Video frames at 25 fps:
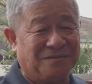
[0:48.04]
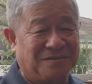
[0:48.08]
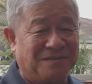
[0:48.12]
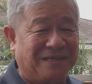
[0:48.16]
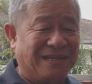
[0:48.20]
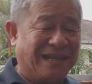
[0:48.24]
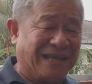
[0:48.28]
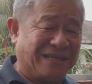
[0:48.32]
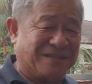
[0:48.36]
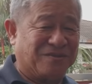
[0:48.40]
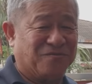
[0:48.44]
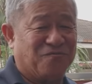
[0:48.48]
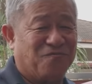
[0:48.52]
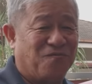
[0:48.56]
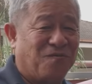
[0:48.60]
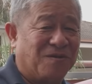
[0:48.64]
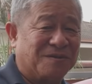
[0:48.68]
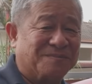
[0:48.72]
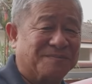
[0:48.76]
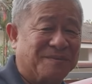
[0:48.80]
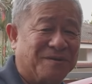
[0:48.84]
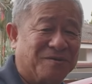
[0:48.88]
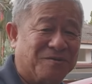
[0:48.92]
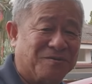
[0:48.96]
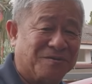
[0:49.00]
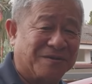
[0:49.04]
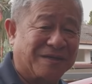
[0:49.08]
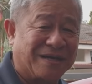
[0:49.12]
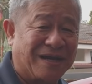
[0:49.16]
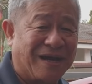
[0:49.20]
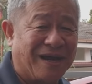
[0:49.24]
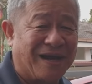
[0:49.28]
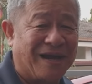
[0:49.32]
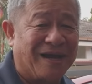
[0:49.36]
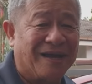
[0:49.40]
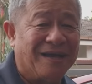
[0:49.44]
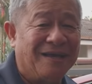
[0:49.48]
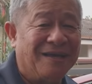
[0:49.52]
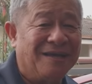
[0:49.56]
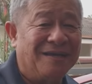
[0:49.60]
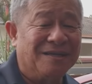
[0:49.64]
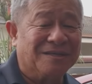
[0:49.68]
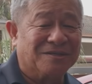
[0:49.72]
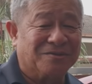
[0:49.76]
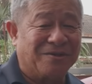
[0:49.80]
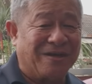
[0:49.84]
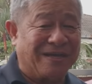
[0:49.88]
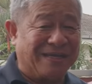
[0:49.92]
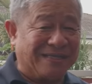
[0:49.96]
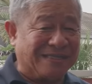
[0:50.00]
like to wash my own car.
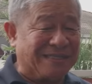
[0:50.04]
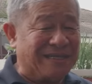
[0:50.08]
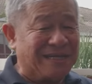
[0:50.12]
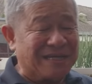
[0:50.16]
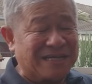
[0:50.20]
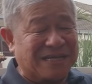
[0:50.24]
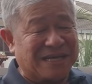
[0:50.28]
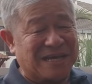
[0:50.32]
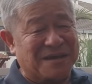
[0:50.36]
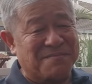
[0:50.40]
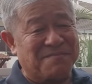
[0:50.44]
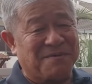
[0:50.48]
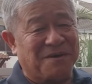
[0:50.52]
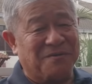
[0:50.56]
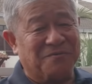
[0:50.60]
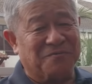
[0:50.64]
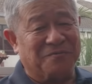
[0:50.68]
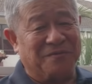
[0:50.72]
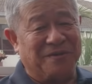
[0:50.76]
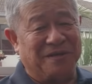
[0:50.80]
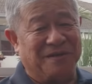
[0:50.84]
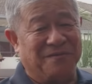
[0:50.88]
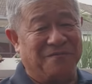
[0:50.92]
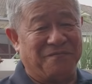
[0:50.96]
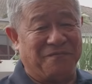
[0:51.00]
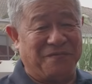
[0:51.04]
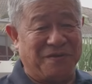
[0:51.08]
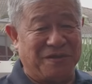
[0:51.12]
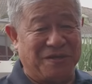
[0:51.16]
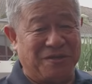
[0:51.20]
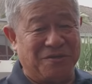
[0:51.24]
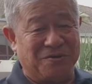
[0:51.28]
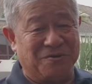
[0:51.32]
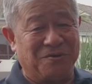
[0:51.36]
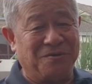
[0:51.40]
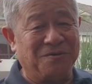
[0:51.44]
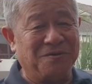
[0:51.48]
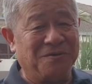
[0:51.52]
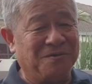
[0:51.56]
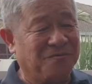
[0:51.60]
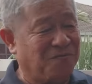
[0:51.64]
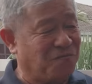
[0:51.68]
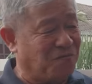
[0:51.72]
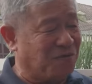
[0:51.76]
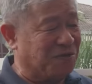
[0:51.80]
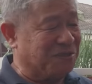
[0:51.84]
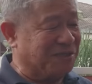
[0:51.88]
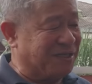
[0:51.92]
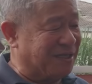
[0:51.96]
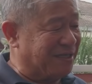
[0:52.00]
So I actually came out with a video
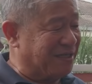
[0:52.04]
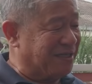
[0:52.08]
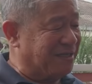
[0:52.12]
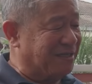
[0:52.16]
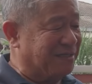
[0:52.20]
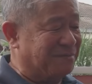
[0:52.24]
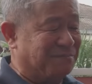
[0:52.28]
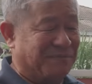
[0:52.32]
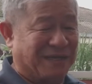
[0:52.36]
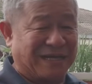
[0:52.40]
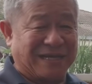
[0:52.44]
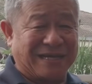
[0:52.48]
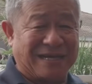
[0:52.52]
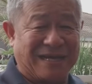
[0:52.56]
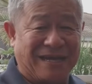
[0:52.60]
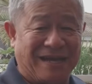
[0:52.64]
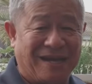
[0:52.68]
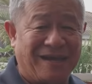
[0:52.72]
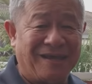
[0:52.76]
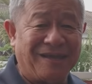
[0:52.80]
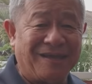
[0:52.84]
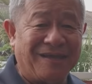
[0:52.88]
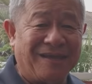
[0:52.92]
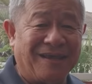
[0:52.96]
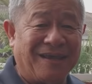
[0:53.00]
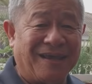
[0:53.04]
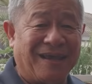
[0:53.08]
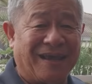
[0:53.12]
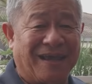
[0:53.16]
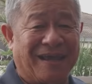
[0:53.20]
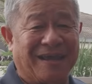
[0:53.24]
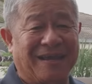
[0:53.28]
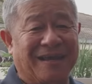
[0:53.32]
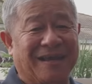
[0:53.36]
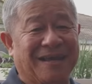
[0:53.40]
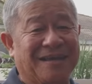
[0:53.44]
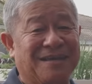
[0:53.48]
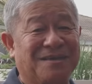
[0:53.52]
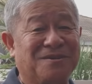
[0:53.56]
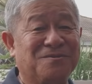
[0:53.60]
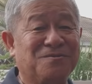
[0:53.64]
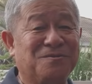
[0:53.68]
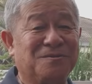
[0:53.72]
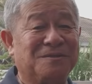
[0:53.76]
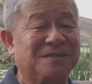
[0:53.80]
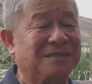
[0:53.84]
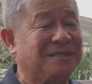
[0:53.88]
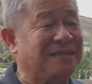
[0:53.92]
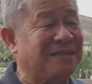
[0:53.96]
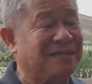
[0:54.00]
washing my car, and I
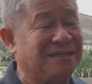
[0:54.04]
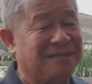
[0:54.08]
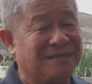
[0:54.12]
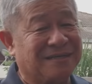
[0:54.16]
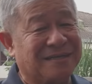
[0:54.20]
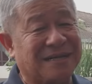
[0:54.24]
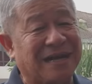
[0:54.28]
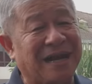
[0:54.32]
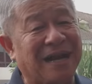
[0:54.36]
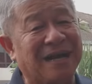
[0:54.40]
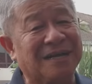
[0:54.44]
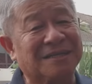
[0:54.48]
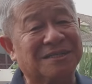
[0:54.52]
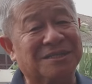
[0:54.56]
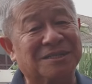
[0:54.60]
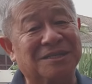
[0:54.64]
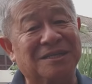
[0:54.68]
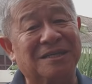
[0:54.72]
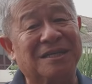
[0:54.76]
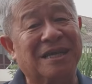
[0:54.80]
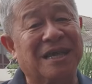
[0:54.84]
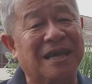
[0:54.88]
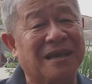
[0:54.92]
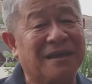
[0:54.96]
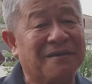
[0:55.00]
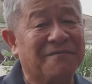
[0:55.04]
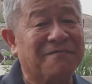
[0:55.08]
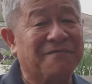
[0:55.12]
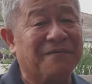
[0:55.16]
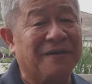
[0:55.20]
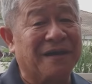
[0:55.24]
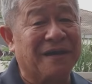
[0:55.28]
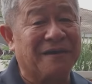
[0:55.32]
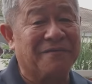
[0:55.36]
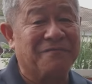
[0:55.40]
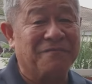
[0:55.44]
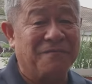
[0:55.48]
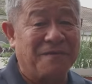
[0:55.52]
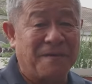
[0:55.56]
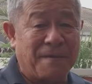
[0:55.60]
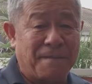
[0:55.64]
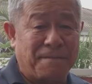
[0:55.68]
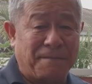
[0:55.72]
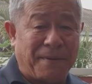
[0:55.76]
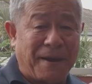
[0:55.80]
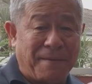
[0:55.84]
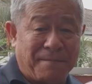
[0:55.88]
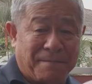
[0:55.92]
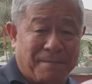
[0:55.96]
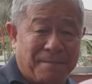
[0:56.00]
used the Karcher
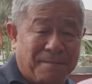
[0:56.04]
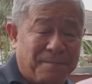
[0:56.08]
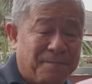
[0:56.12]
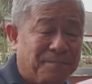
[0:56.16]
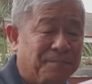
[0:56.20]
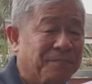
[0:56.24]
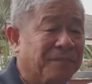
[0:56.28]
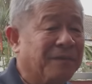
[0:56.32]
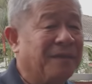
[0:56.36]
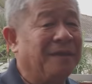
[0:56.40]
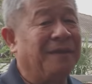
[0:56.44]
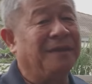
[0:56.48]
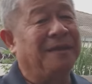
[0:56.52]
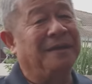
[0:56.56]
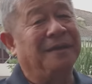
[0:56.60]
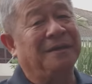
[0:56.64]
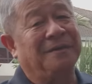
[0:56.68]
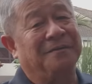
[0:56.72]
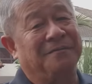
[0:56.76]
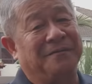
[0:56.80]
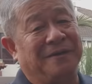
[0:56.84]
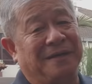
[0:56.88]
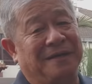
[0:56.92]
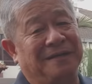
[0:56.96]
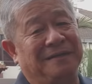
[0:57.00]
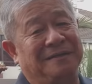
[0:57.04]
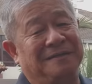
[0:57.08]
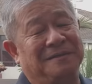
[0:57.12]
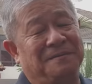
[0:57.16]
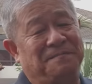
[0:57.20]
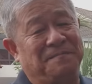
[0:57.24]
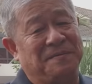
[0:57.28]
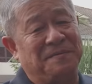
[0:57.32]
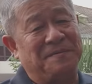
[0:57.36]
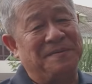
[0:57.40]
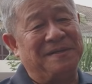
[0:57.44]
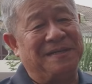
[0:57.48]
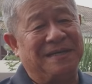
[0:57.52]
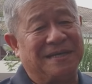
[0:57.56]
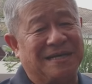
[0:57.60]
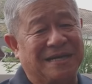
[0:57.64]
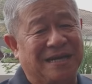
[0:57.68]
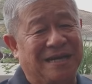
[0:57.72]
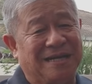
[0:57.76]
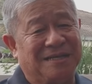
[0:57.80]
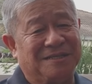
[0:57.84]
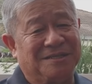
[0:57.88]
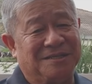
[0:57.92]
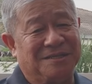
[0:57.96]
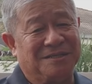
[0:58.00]
K5 pump. Well, the people at
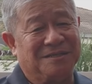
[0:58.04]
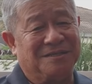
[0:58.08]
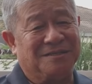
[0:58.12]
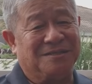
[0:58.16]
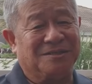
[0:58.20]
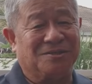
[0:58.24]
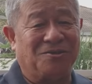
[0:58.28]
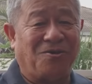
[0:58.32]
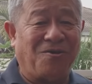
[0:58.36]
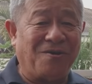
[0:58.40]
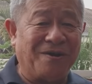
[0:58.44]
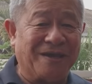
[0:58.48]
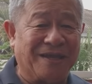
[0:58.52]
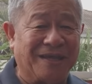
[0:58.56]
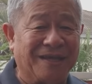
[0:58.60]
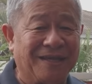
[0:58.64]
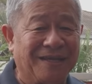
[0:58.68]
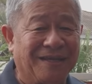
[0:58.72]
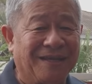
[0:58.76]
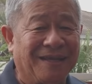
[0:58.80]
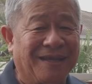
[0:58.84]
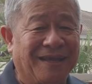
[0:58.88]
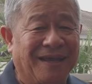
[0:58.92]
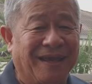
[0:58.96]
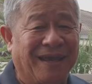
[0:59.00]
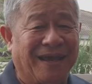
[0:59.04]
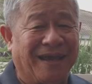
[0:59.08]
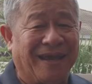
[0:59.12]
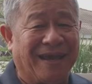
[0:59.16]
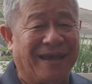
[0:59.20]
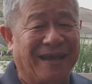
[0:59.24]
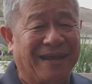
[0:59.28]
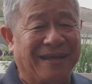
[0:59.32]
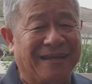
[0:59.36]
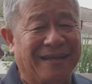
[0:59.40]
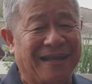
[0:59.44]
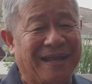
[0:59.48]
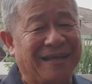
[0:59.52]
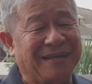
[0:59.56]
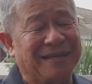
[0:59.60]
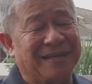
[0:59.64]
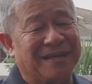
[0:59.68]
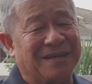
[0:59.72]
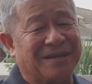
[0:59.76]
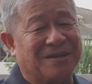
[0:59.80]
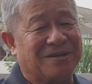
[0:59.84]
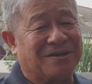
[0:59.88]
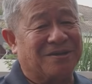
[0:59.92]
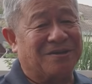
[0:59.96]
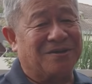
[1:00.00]
Karcher saw it and then
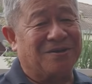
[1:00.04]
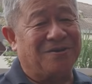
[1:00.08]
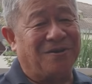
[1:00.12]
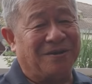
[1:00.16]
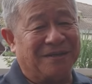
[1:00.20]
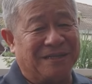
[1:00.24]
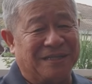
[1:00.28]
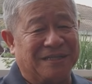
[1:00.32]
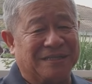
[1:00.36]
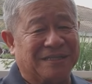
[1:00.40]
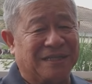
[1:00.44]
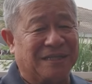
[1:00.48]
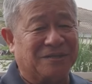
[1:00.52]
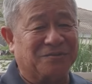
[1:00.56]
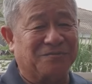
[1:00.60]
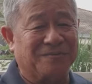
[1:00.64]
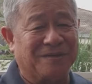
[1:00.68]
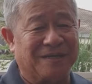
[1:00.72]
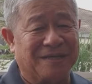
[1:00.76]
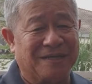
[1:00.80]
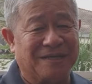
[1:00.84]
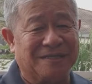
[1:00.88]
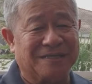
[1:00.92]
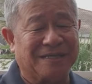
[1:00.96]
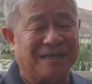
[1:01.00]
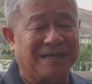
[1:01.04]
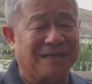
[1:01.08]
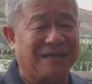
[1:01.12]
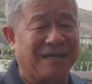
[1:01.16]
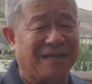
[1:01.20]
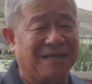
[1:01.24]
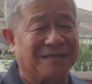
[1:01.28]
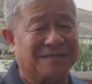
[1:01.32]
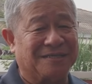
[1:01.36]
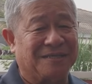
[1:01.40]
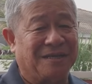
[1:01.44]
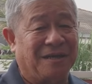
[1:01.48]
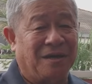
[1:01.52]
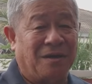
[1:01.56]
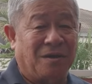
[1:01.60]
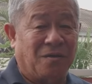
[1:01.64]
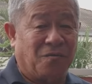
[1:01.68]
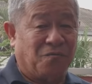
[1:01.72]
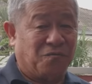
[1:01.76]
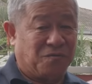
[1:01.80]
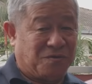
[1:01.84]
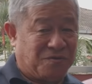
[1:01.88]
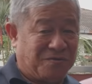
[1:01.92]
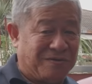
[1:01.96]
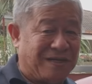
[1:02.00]
they got in touch with us and asked,
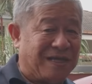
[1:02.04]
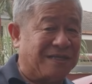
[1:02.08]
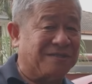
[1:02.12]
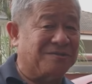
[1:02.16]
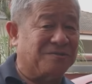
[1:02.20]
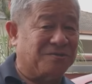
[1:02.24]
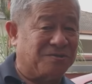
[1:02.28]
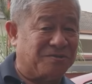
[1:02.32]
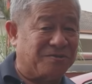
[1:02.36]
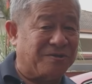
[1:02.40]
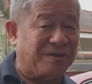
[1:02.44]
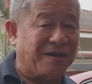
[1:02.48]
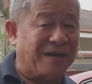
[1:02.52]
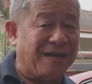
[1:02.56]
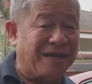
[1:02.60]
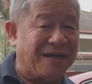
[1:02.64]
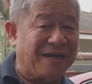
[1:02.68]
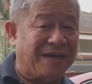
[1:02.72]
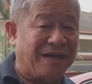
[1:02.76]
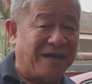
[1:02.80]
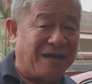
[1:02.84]
would you like to try